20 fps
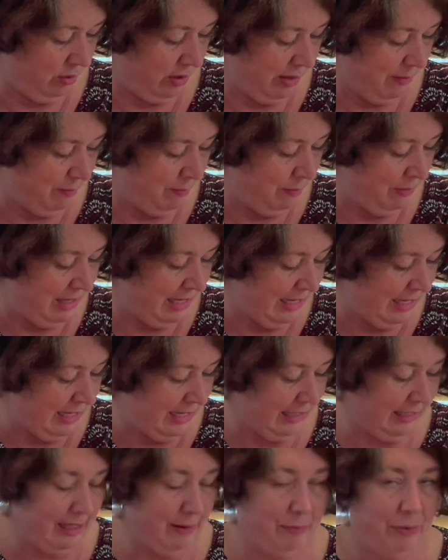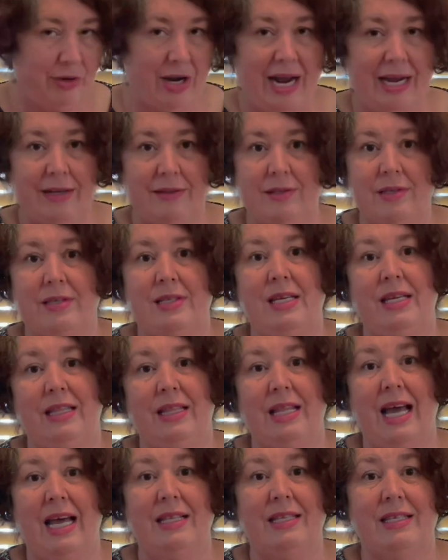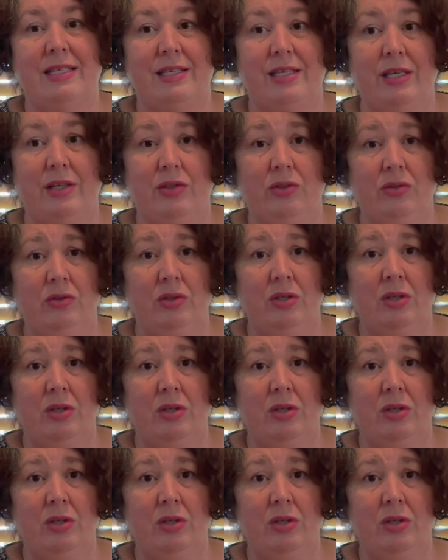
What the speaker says: immediately practicing that skill